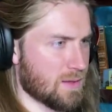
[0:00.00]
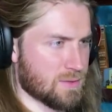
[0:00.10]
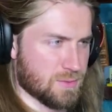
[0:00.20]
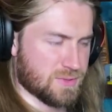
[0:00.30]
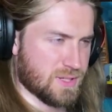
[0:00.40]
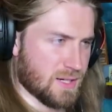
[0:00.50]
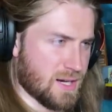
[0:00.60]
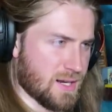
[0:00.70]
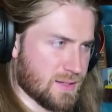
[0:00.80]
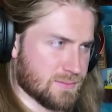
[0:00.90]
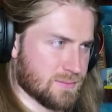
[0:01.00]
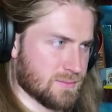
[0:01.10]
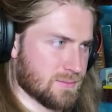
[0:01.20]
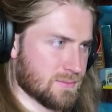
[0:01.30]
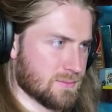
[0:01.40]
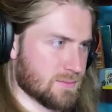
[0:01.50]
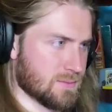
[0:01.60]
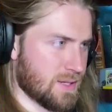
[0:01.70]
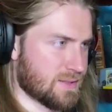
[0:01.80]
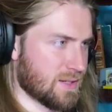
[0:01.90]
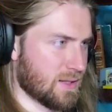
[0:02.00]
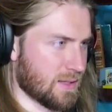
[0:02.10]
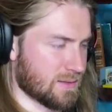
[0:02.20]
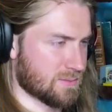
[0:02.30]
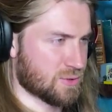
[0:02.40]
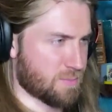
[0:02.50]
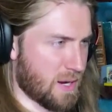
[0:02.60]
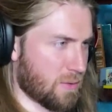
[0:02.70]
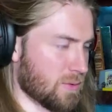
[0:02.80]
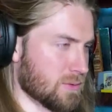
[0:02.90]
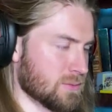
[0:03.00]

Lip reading: So it's going to kind of... It's gonna like spiral.